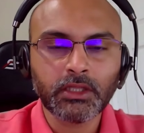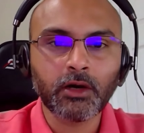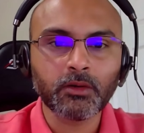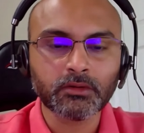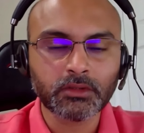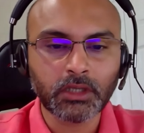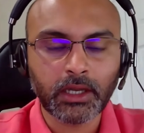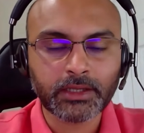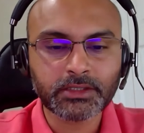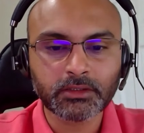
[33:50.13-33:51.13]
Now
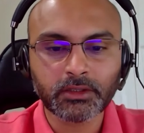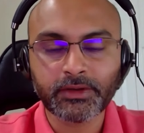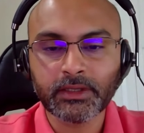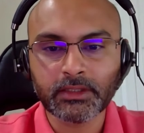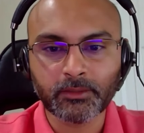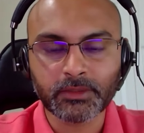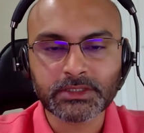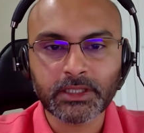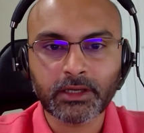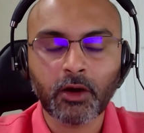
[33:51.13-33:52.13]
the real
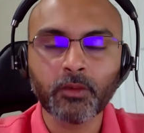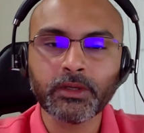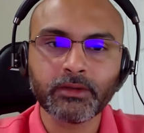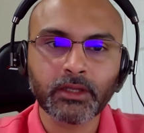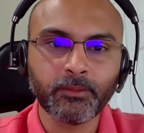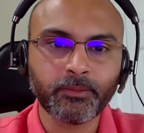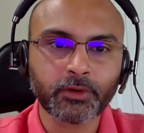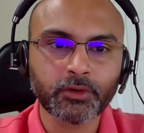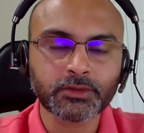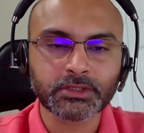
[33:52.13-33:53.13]
numbers, like how it
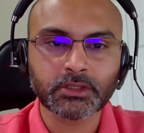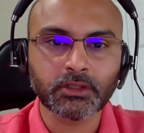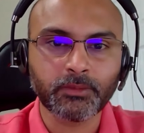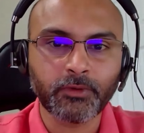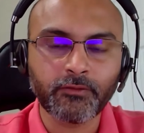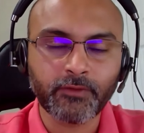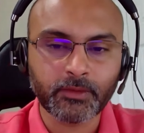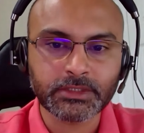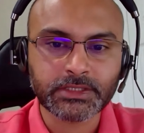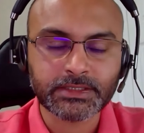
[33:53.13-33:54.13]
improves the
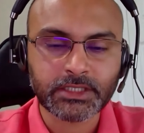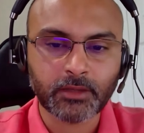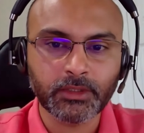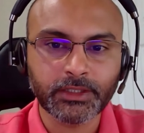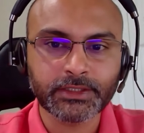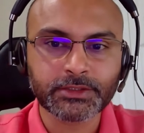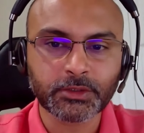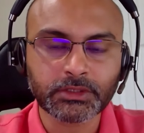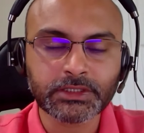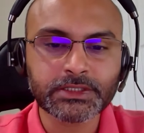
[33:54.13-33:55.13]
performance and stability.
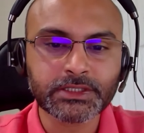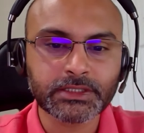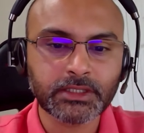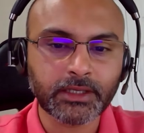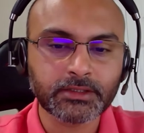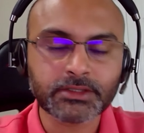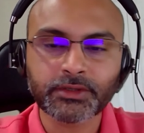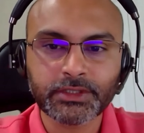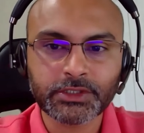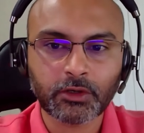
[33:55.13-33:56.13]
So this is just like a
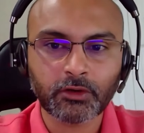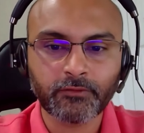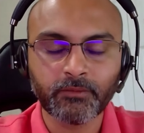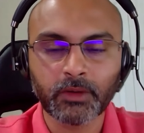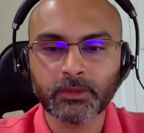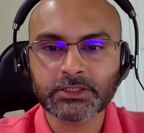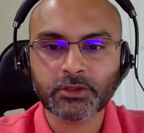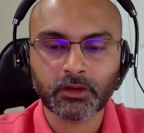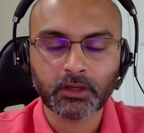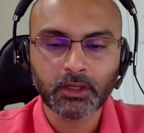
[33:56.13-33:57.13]
screenshot of bubble
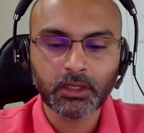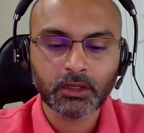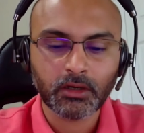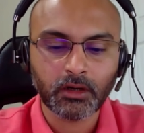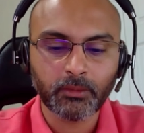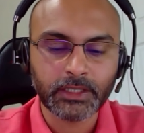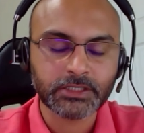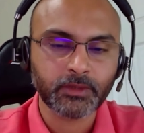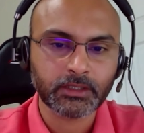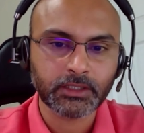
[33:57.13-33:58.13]
sort
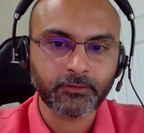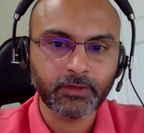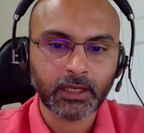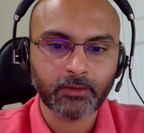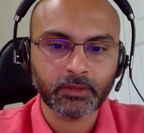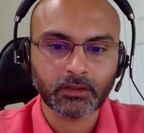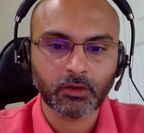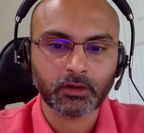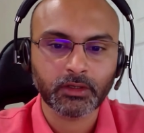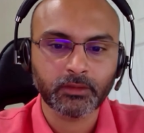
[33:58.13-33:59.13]
benchmark that we have in
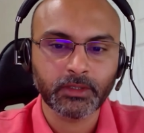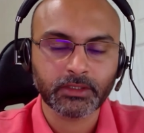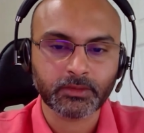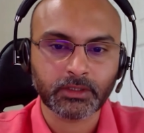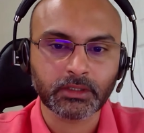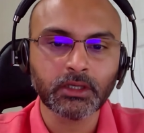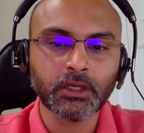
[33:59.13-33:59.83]
.NET benchmark.